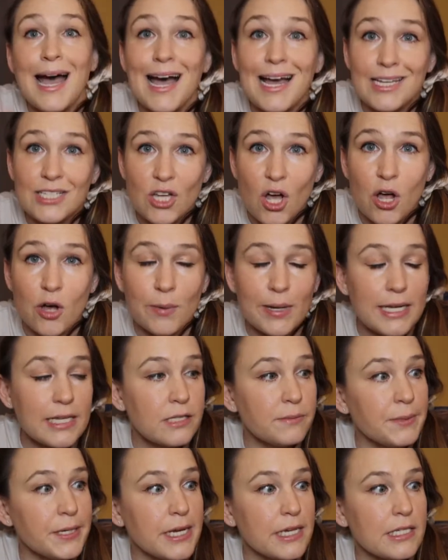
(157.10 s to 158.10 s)
as always,
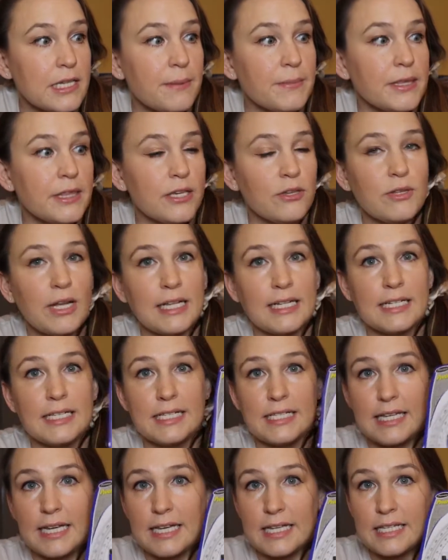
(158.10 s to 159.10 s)
because I'm in the United
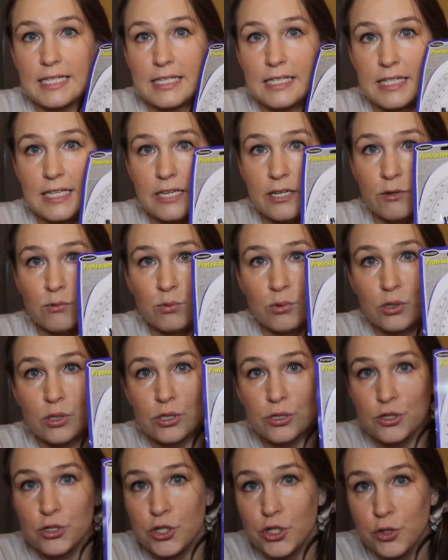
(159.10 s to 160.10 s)
States, the
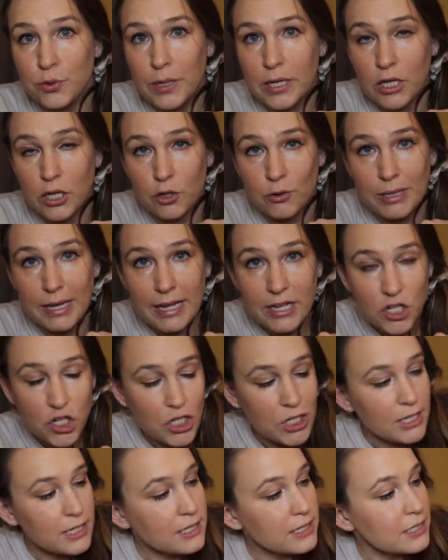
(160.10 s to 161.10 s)
rulers do include
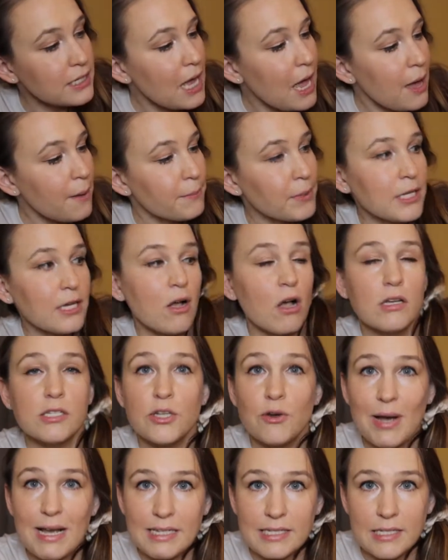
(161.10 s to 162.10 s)
inches, but it
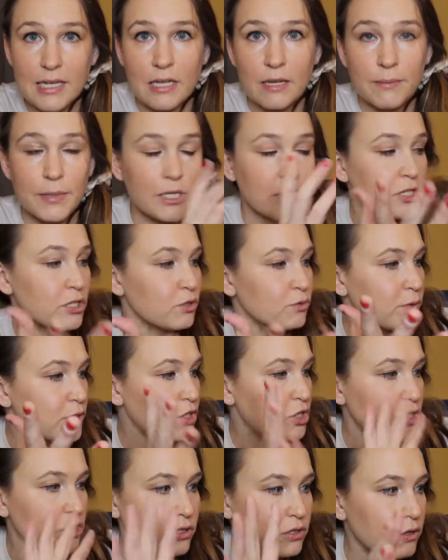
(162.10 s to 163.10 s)
also has centimeters,
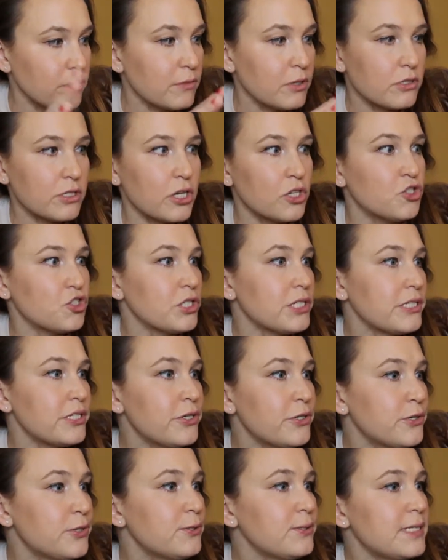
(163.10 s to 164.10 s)
which most countries
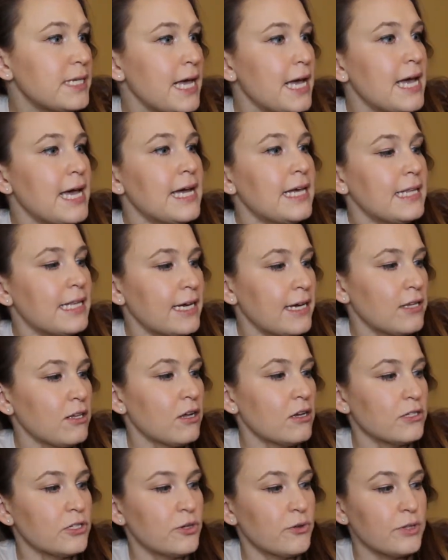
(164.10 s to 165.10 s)
use, and then
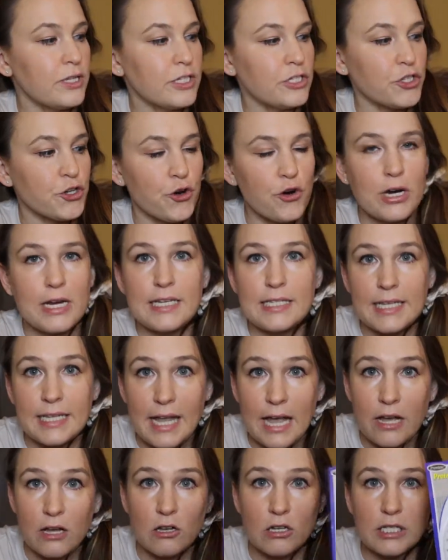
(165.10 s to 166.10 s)
also the degrees and
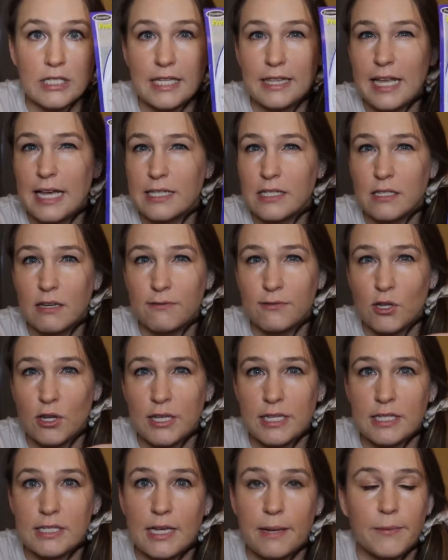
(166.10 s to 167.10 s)
angles, and that stuff's all
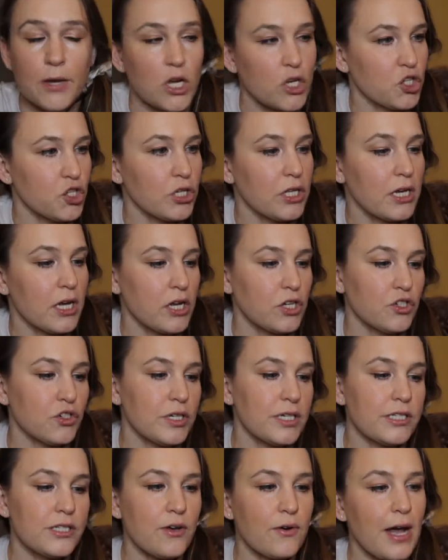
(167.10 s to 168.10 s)
the same country to country.
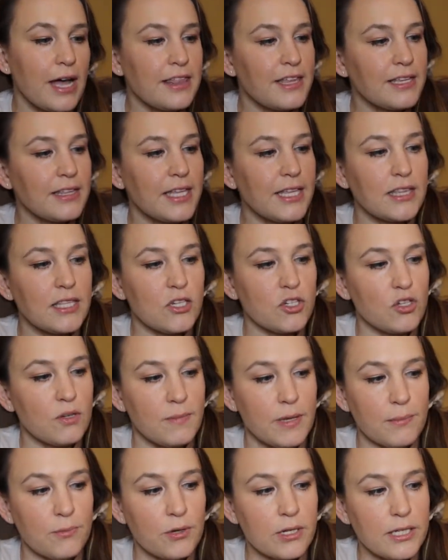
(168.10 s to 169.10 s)
So I think that this should
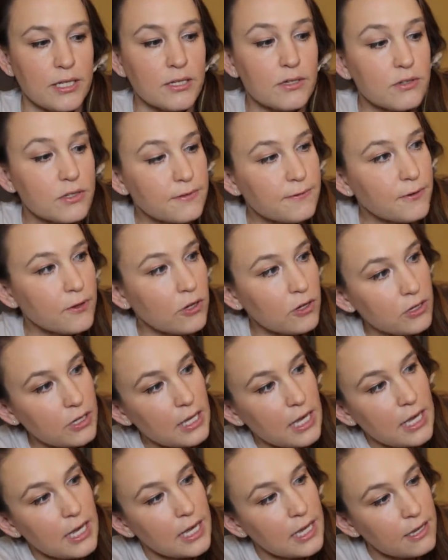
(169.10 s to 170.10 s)
be pretty useful,
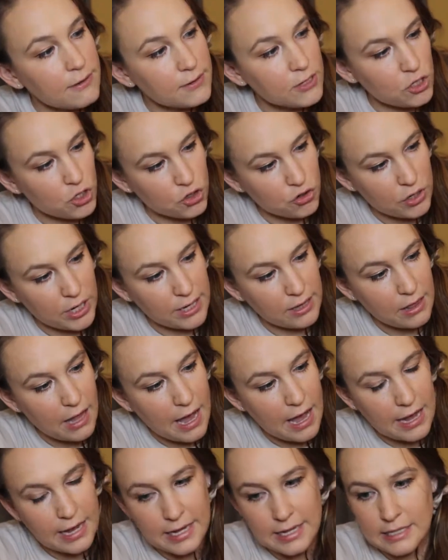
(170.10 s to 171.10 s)
even straight
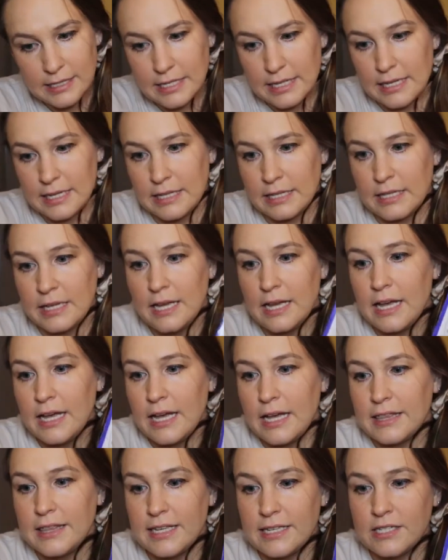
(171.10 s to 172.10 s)
lines. And
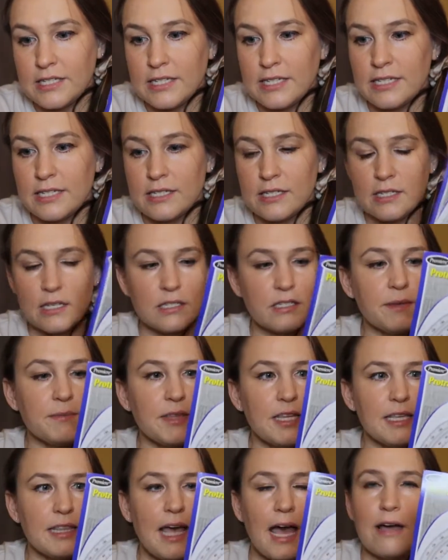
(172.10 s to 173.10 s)
this is
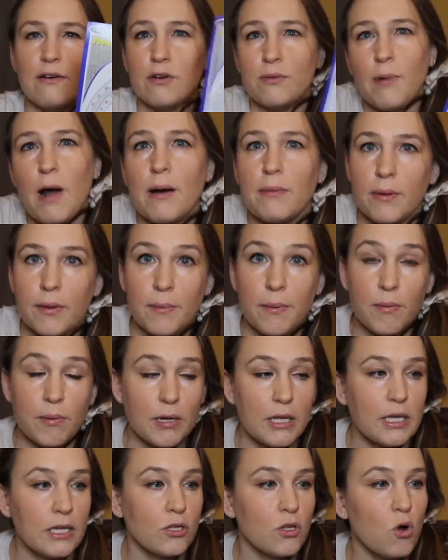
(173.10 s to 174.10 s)
something that I would probably
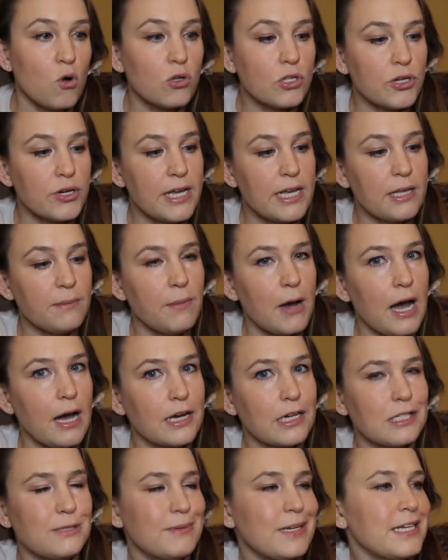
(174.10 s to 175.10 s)
put in an older kid
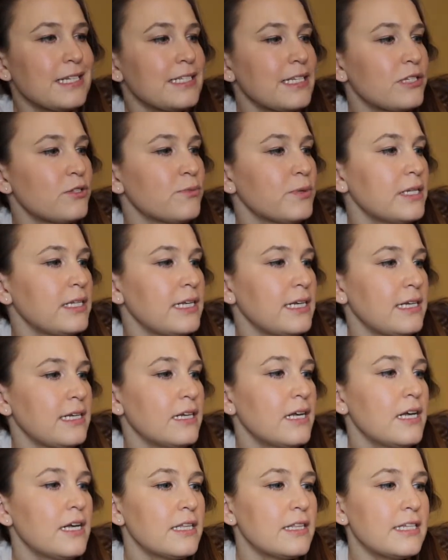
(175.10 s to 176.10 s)
box, because that's really
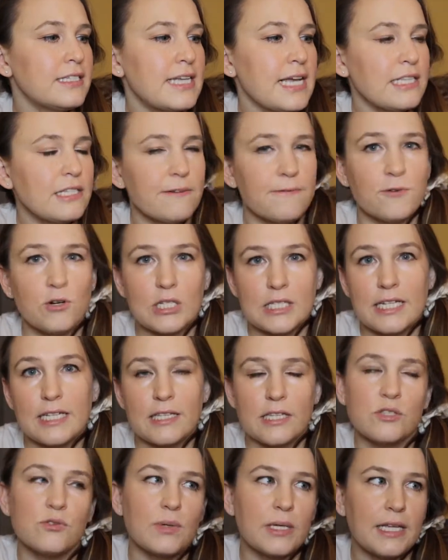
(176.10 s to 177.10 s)
the 10 to 14,
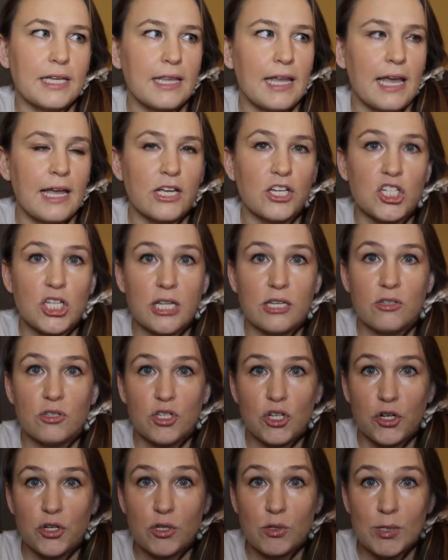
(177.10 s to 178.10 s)
that's really the age that you
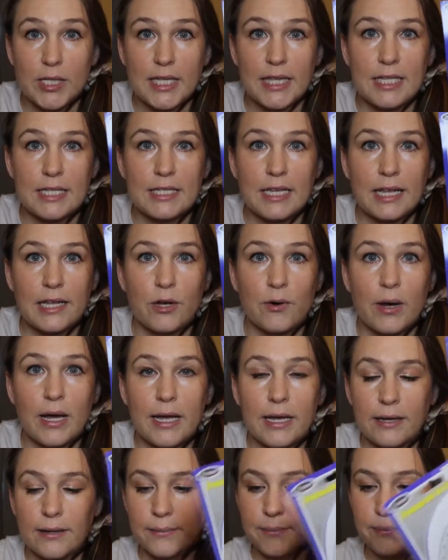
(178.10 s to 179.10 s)
start using these anyway.